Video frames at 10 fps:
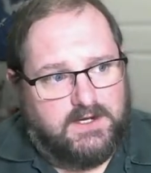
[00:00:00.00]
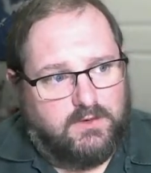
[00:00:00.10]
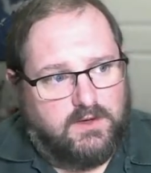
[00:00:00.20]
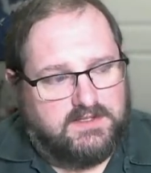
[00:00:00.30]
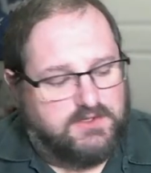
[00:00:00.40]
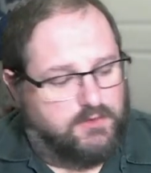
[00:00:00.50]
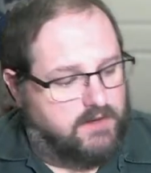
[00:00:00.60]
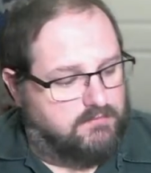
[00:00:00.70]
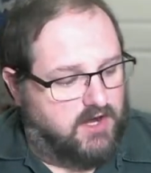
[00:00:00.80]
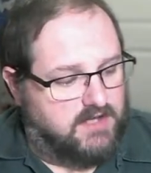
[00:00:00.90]
It's a
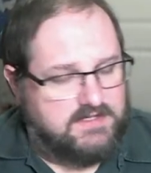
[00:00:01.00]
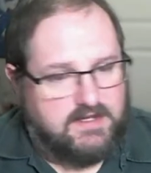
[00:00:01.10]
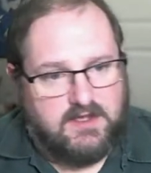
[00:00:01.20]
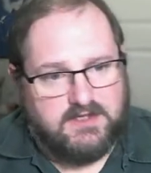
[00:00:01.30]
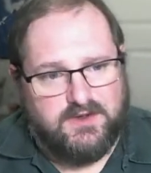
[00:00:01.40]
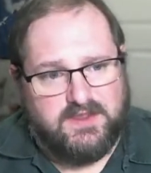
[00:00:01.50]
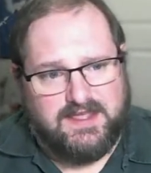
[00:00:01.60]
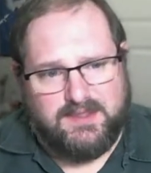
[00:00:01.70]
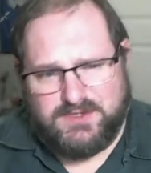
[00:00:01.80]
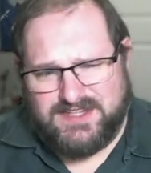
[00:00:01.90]
great price at Costco. I think
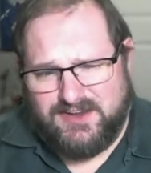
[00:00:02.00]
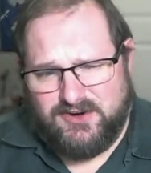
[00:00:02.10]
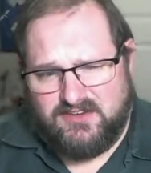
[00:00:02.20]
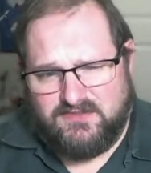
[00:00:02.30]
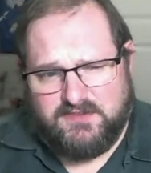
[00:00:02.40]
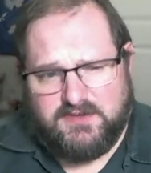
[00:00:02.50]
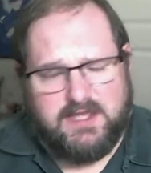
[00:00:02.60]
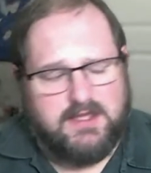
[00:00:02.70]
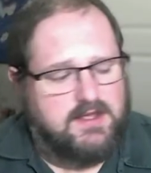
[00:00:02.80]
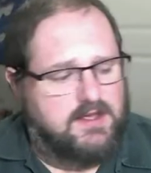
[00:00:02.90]
it was 150.
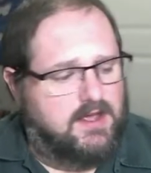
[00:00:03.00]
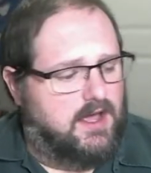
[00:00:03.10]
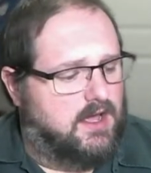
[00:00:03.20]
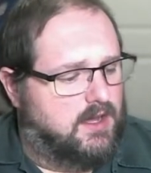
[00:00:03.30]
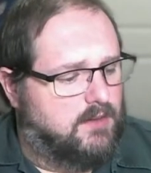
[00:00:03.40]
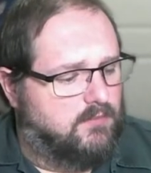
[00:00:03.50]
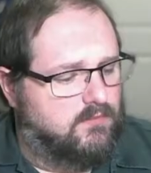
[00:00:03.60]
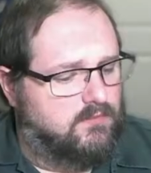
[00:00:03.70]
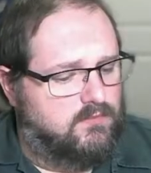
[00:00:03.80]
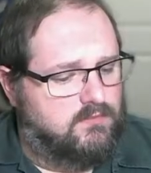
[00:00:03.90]

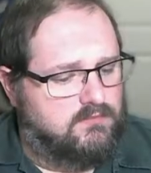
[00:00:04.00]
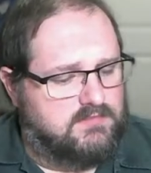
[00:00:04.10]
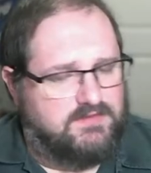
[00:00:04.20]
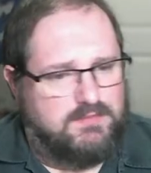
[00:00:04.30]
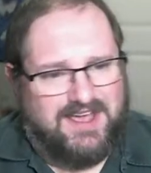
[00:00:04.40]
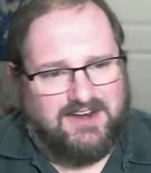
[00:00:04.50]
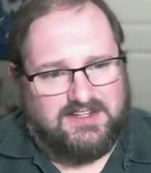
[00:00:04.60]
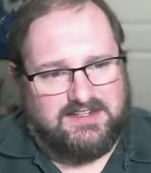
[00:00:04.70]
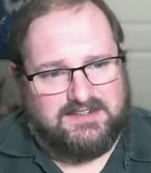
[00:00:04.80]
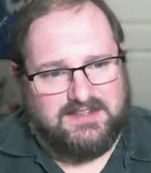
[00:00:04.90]
If you buy it
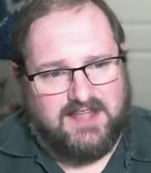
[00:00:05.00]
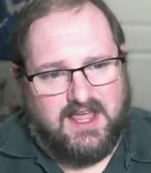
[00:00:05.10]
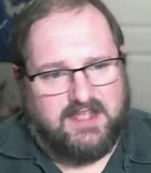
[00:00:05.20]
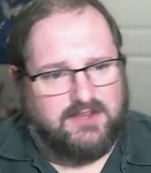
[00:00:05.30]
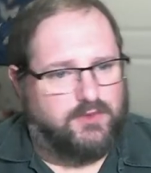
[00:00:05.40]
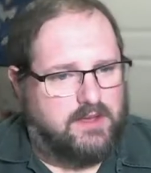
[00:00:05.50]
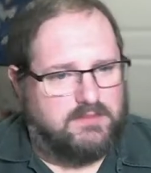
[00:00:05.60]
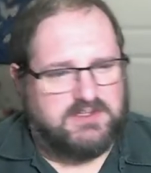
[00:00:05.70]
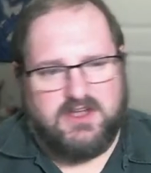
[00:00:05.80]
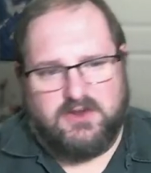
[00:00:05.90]
online through
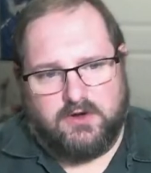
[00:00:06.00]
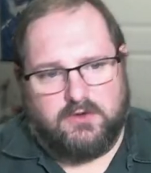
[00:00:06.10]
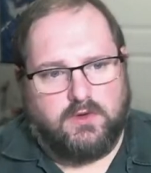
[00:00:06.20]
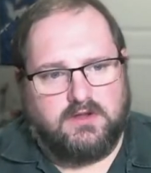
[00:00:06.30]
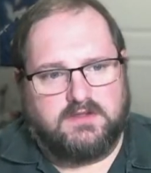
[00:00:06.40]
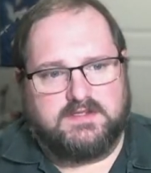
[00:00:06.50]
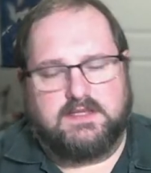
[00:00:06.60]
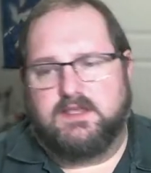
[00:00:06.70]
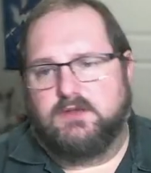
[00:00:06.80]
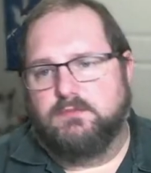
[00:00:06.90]
Amazon or anywhere else, I
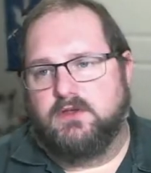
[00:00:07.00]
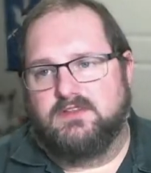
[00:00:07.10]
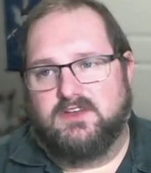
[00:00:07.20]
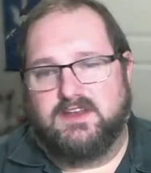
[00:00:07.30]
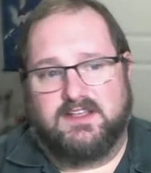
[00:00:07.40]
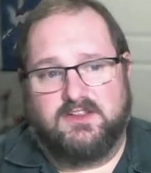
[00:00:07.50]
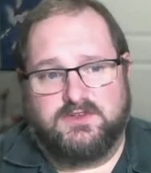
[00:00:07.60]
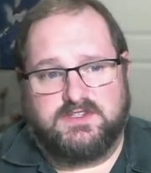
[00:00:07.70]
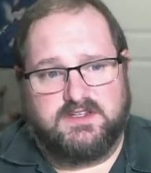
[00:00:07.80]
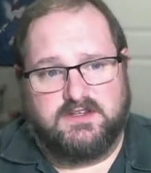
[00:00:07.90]
think you're probably looking at close
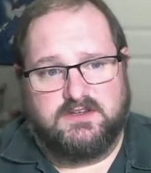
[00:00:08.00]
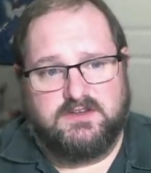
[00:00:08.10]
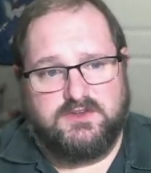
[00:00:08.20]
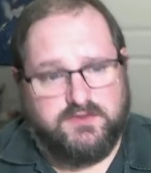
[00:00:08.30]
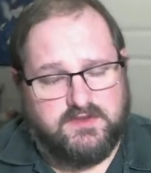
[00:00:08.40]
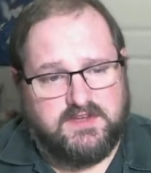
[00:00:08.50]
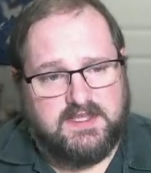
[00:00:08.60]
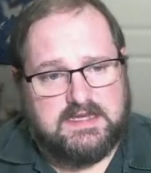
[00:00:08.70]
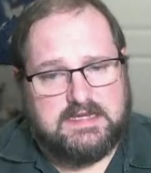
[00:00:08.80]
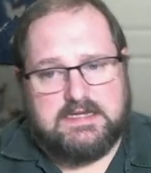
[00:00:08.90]
to 250.